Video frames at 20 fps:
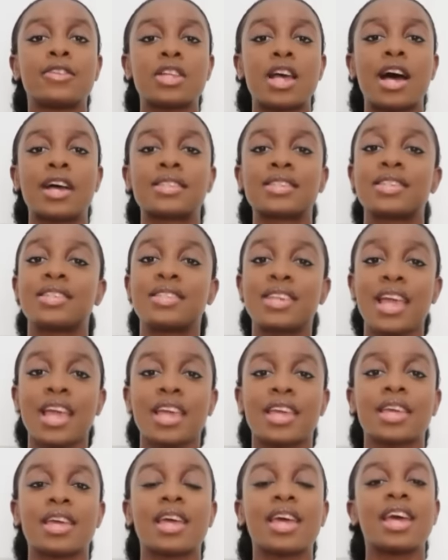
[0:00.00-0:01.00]

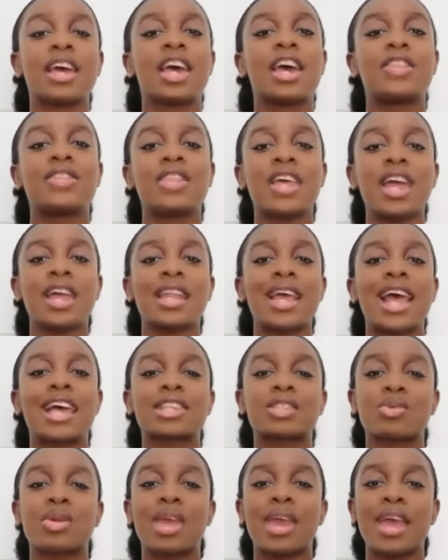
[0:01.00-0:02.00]
today. And then
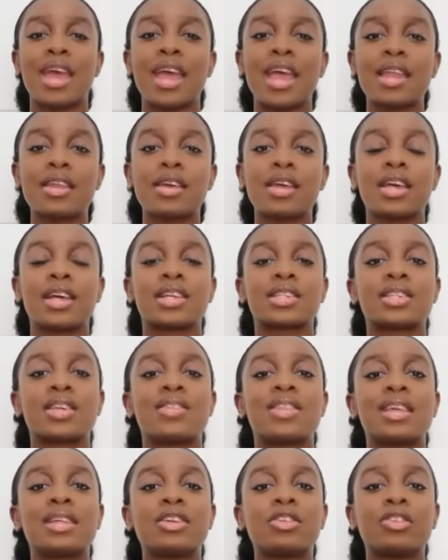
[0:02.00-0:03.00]
as we head to
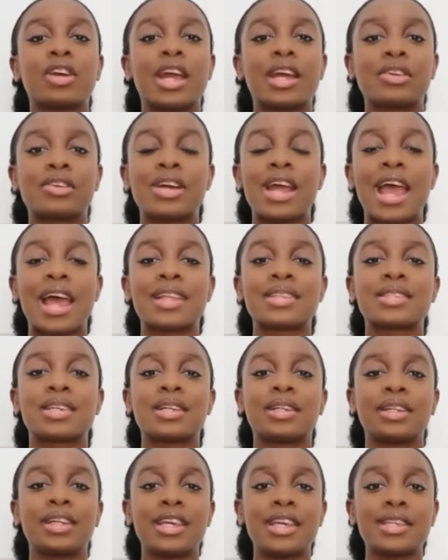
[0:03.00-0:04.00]
the Greater
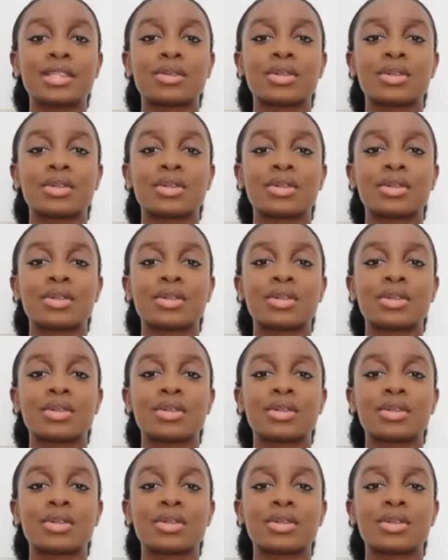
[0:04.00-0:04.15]
Antilles,